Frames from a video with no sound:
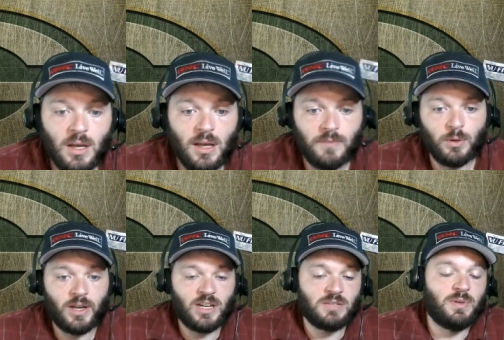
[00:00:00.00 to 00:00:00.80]
If you
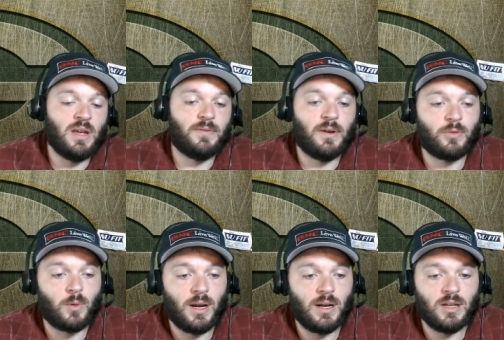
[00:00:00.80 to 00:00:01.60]
look at his PFF
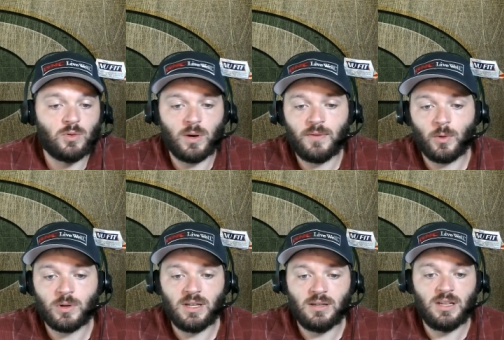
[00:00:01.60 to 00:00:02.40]
grade in 2014,